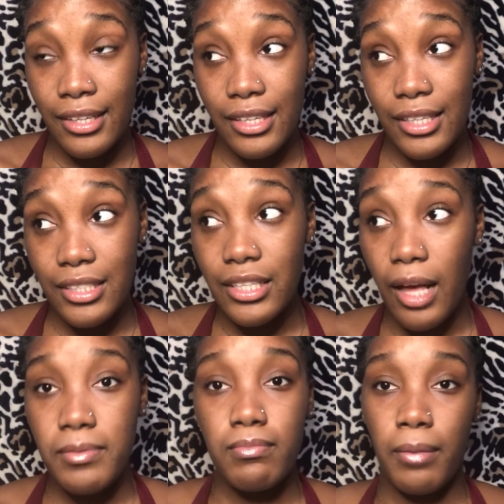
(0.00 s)
is it
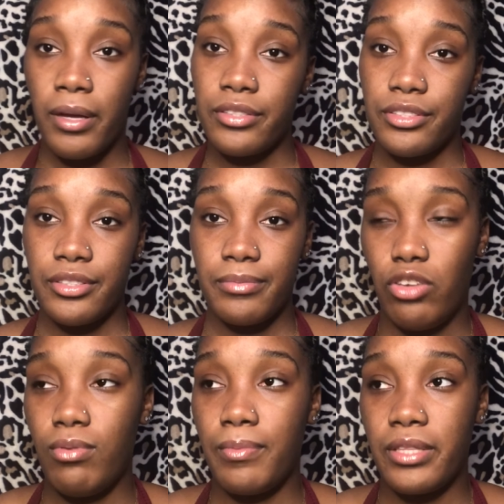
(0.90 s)
helps my posture. You
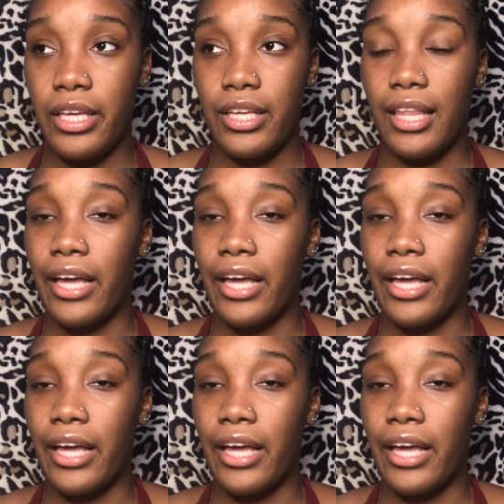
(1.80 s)
may be thinking